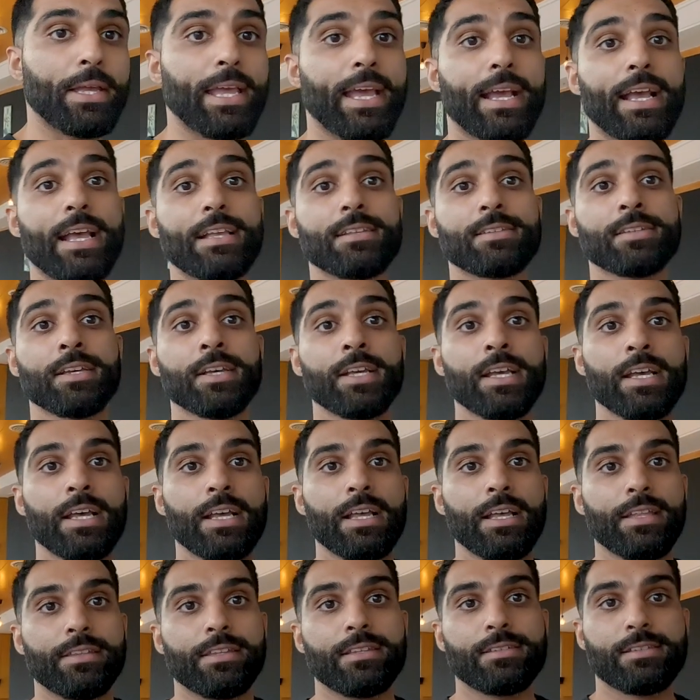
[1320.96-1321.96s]
but yeah, guys,
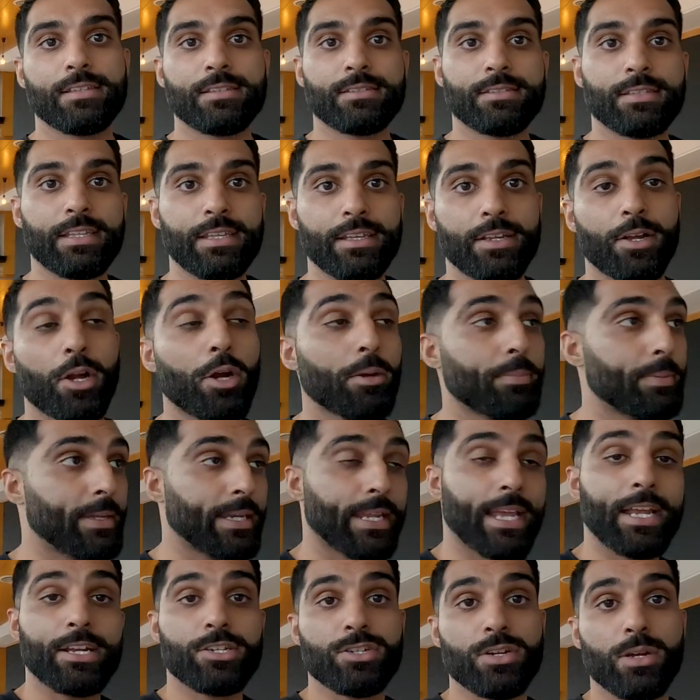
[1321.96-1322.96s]
this is the
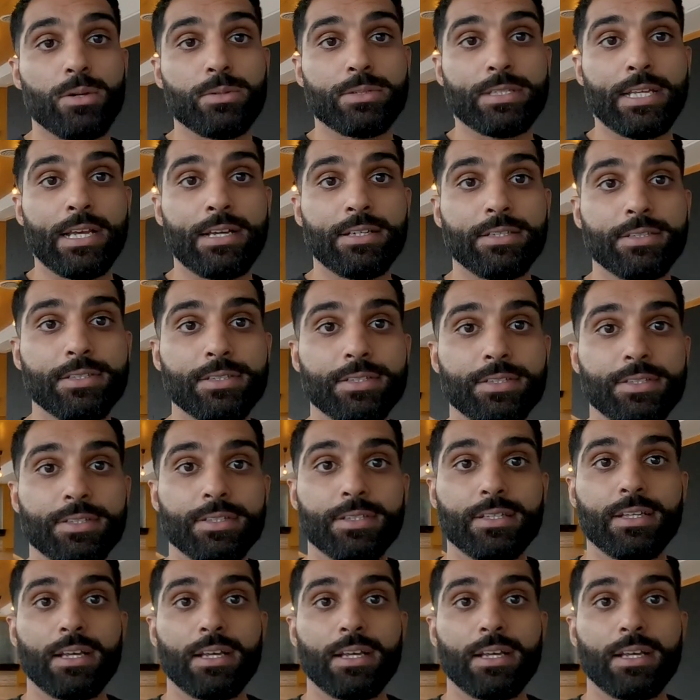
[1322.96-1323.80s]
Urban H Hotel.